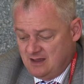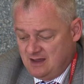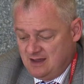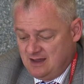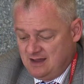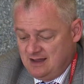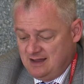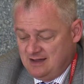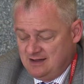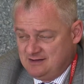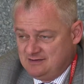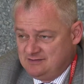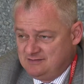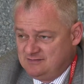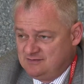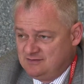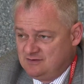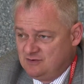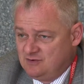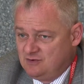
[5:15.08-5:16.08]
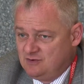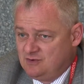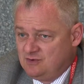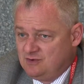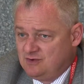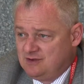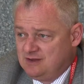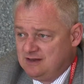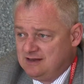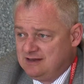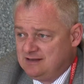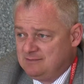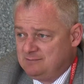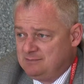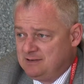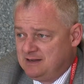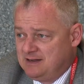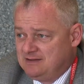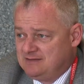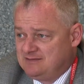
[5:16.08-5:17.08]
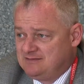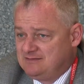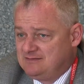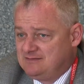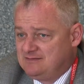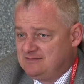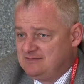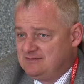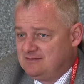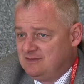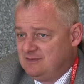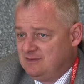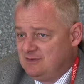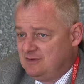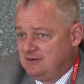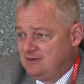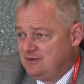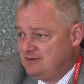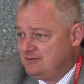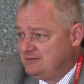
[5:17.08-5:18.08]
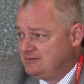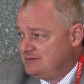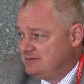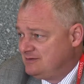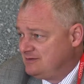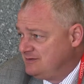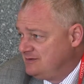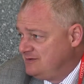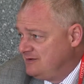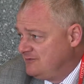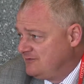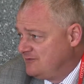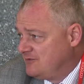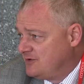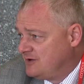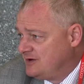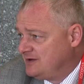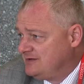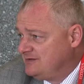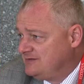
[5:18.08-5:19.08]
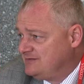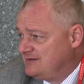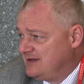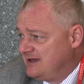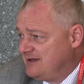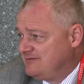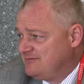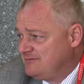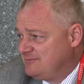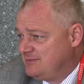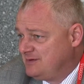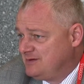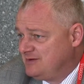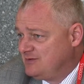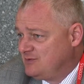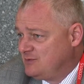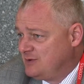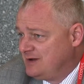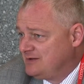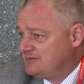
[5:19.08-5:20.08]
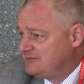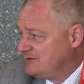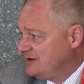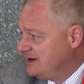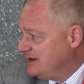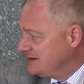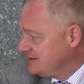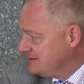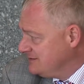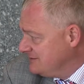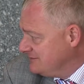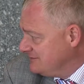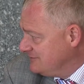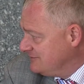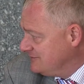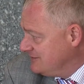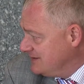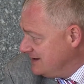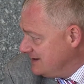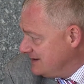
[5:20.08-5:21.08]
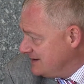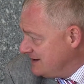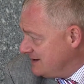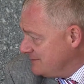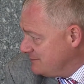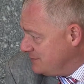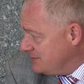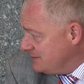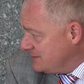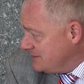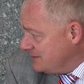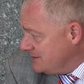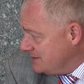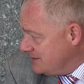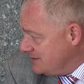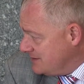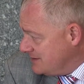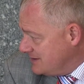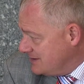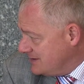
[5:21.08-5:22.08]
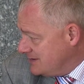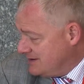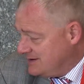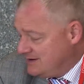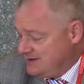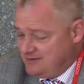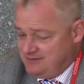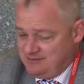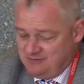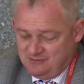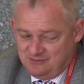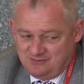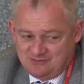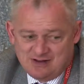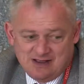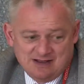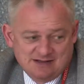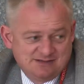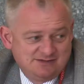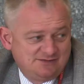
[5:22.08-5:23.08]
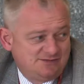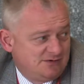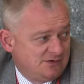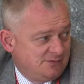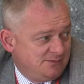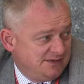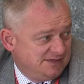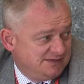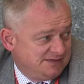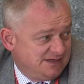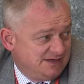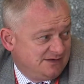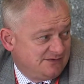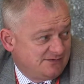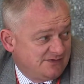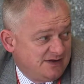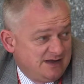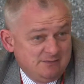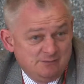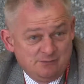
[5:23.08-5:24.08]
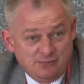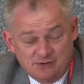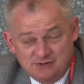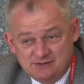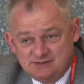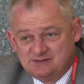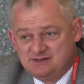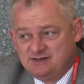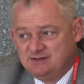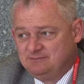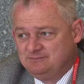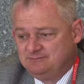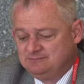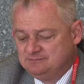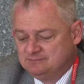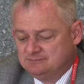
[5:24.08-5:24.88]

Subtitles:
And so in the past, the authorities have been quite reluctant to take up new drugs for obesity and reimburse them.